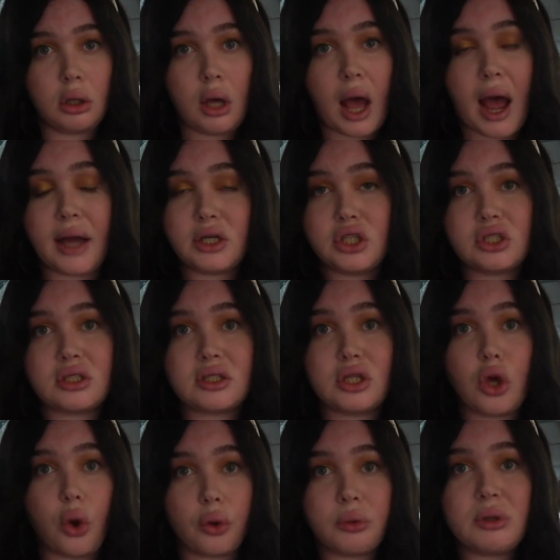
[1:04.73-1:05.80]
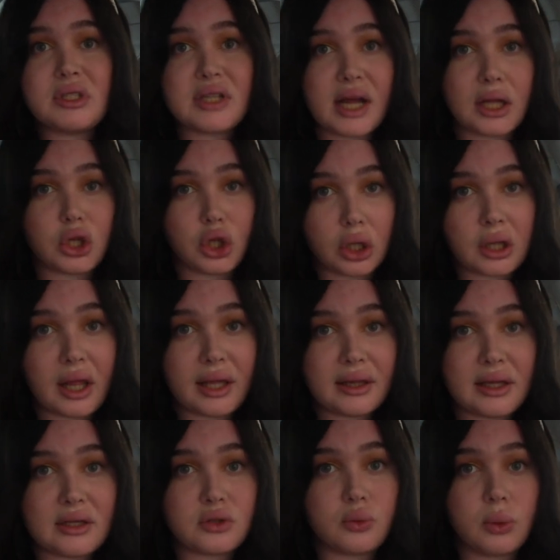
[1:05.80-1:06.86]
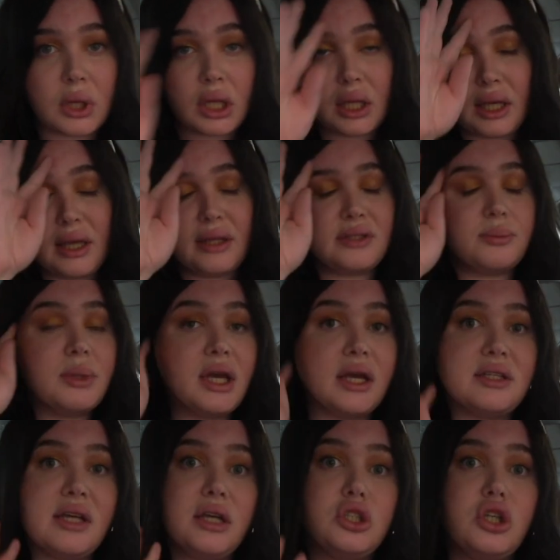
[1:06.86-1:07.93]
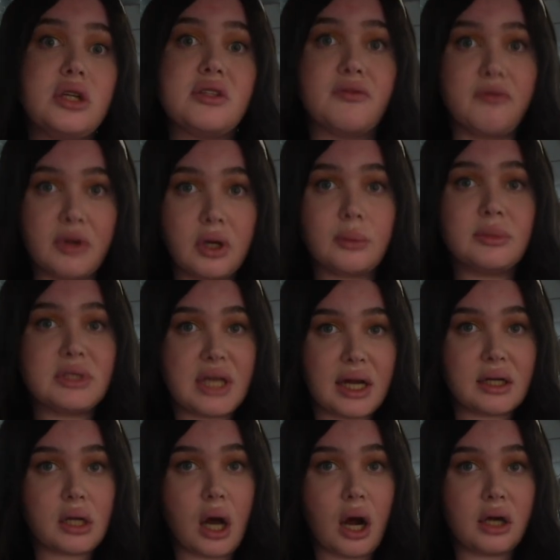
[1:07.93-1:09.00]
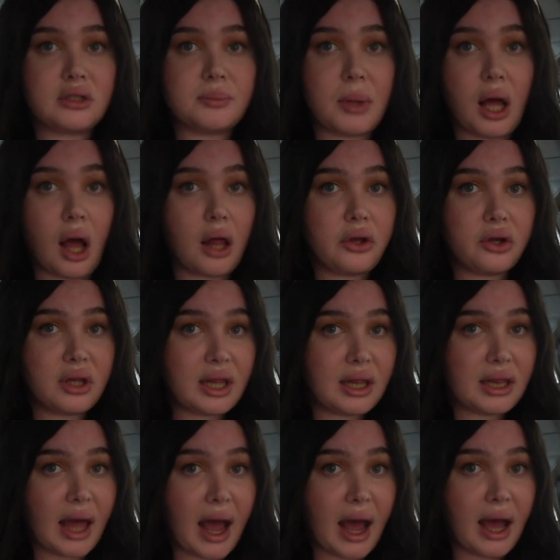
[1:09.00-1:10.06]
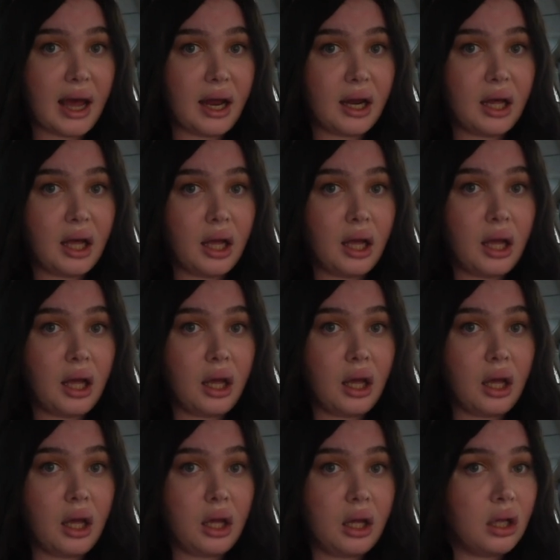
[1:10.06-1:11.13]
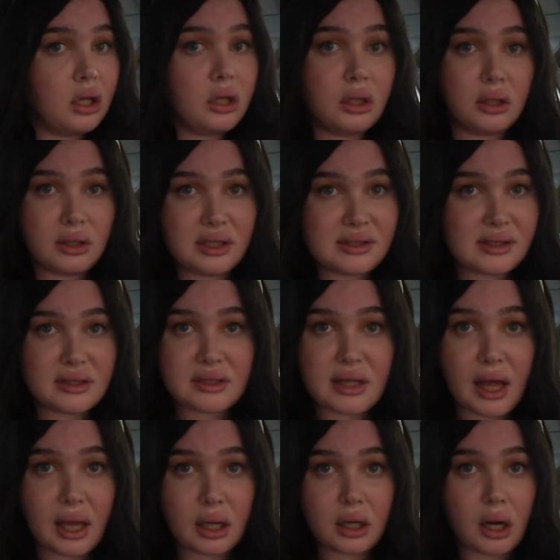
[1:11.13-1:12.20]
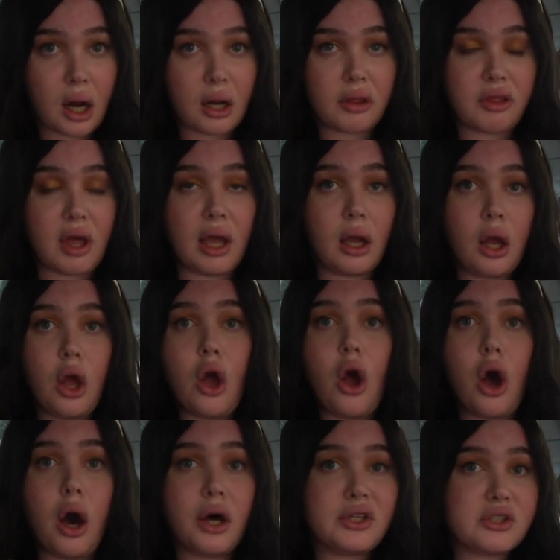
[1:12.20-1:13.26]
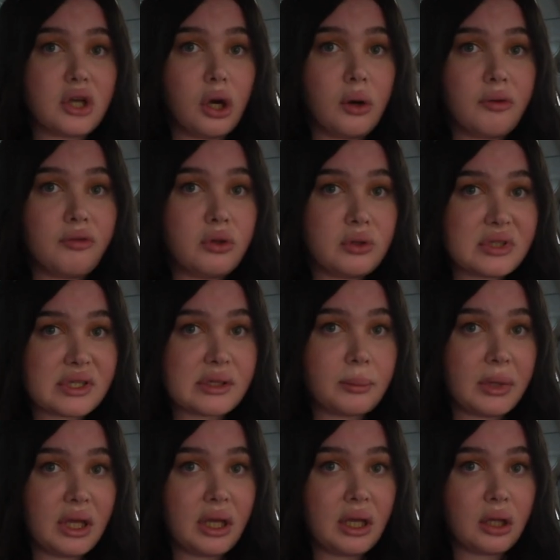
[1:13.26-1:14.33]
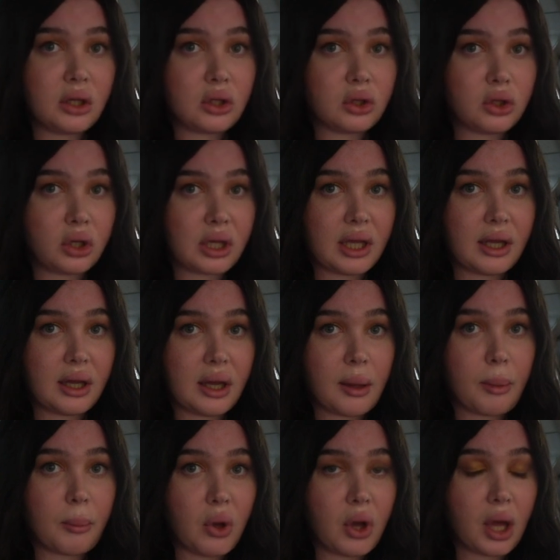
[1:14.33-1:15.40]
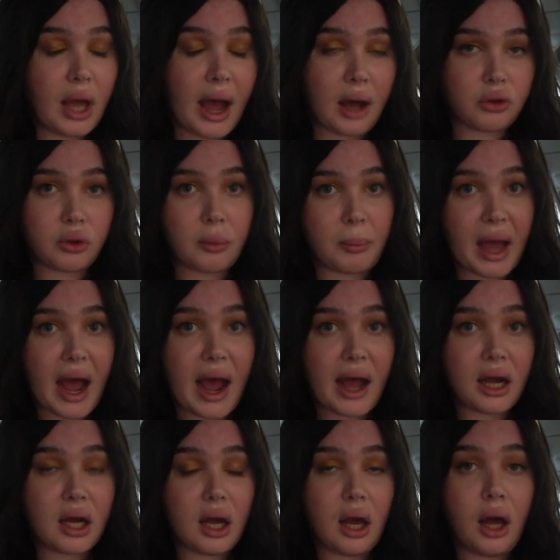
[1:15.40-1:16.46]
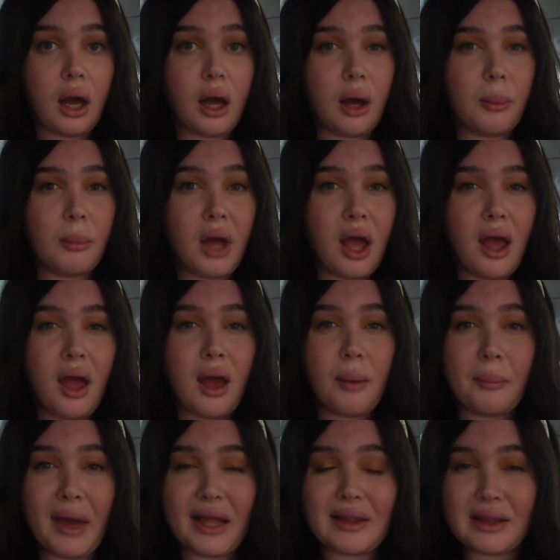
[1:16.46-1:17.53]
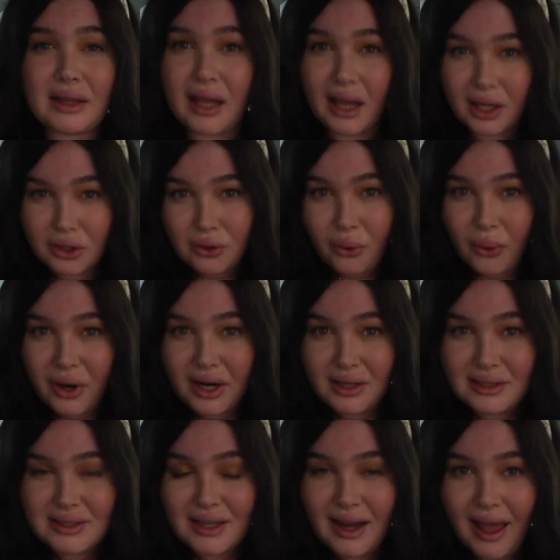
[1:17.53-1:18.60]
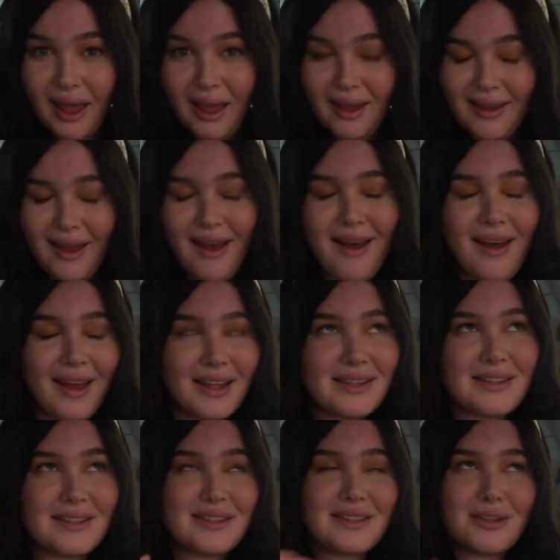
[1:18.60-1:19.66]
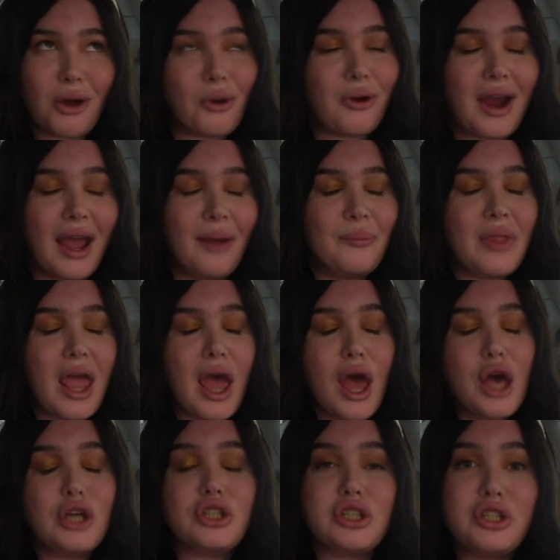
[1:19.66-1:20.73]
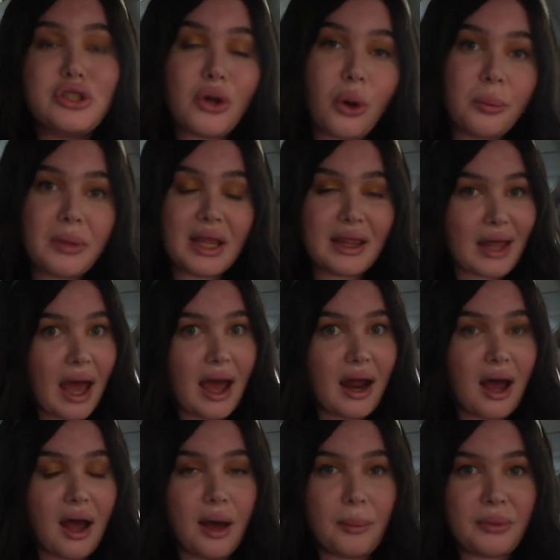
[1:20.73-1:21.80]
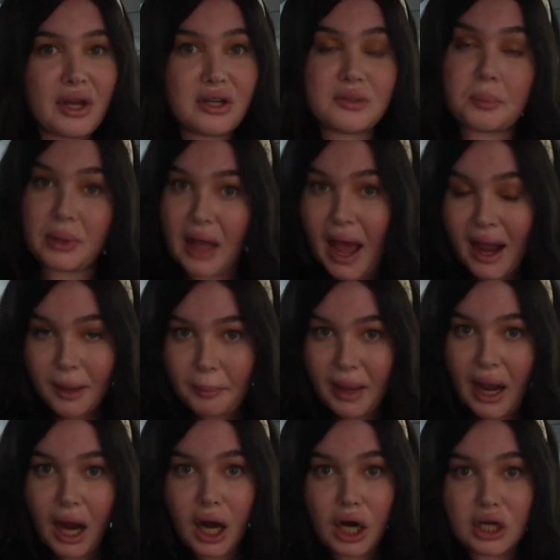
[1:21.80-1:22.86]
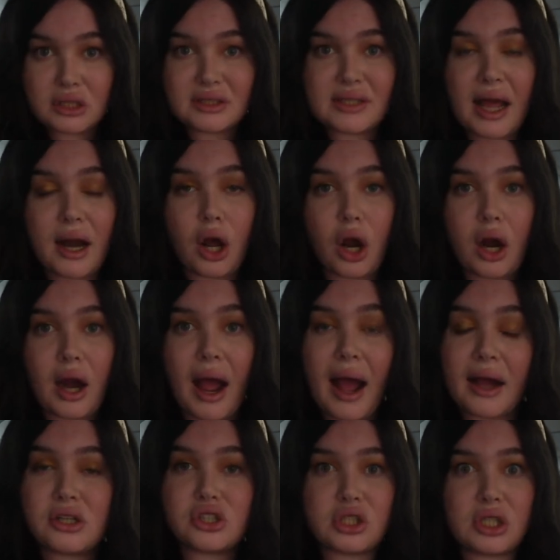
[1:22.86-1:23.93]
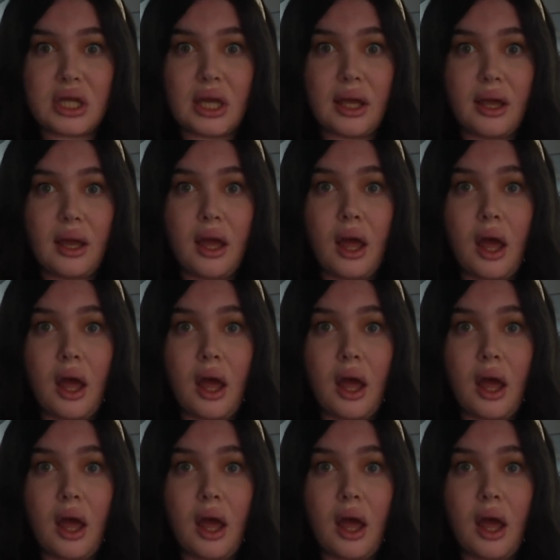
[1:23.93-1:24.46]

The only reason I look like this really is because I just film TikToks. But other than that, this is like not a thing. Also, if you see me looking out the back, my landlord today, it's so great, she told me that there's black bears that are actually,